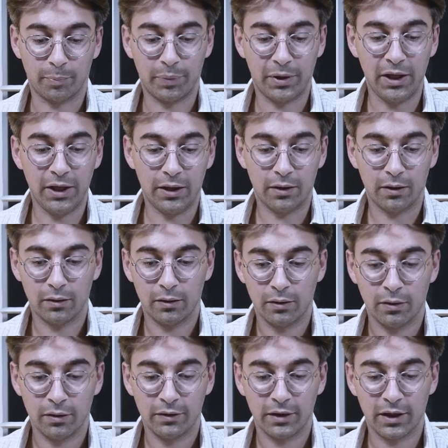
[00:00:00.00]
The peak
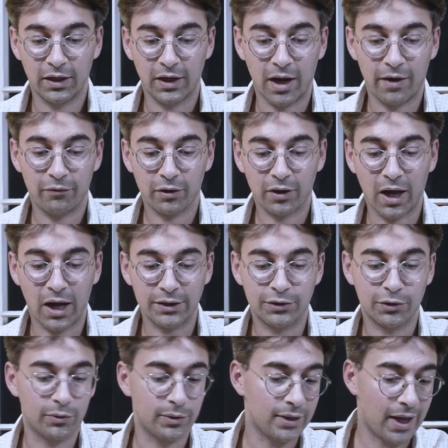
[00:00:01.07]
that it ever got
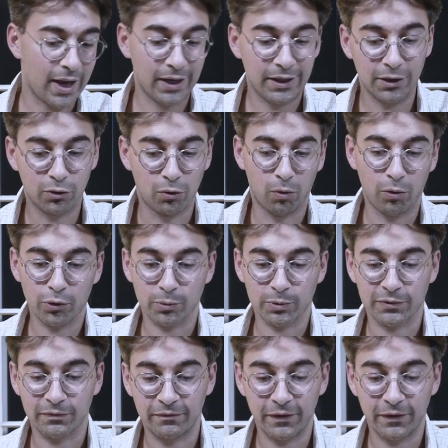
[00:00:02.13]
to in any quarter was